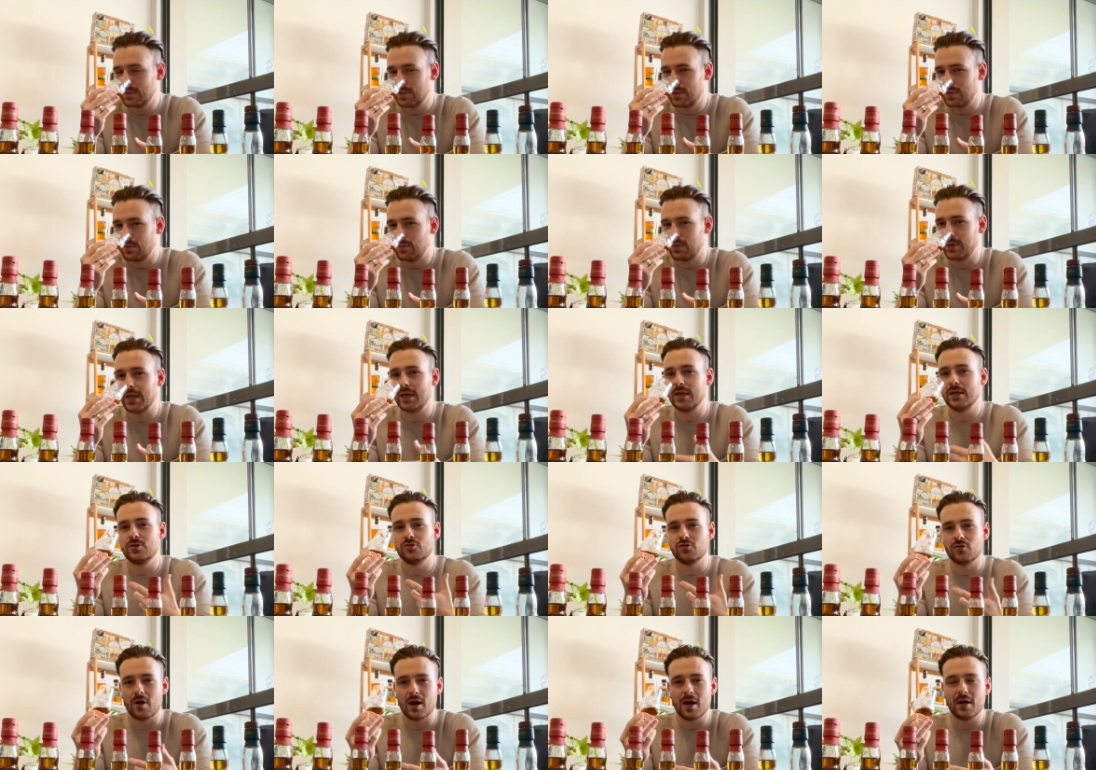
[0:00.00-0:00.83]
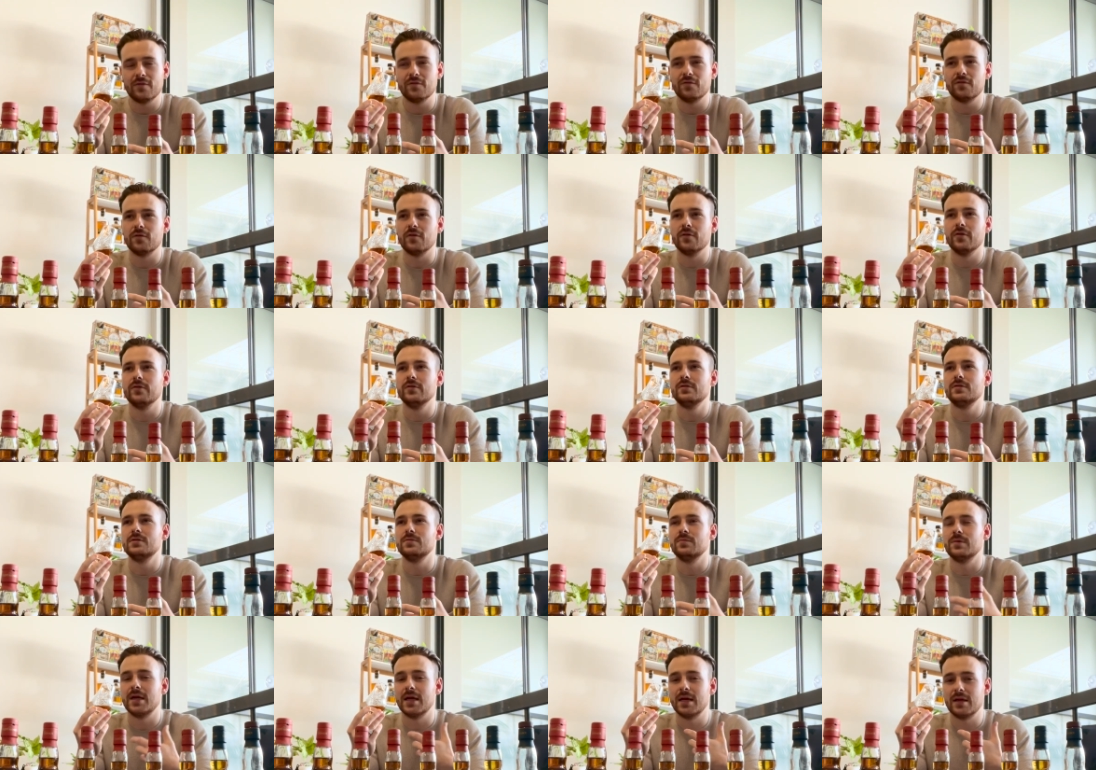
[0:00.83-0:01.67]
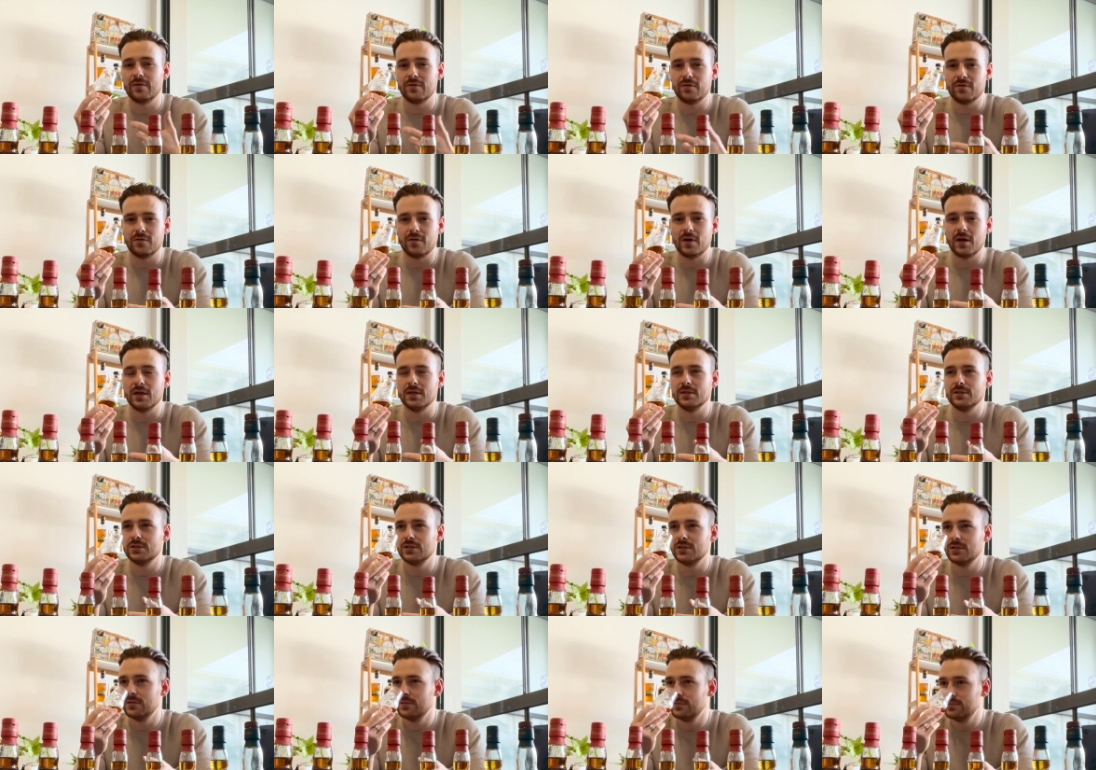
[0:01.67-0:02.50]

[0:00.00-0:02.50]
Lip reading: We're getting dried fruits, we're getting fudge,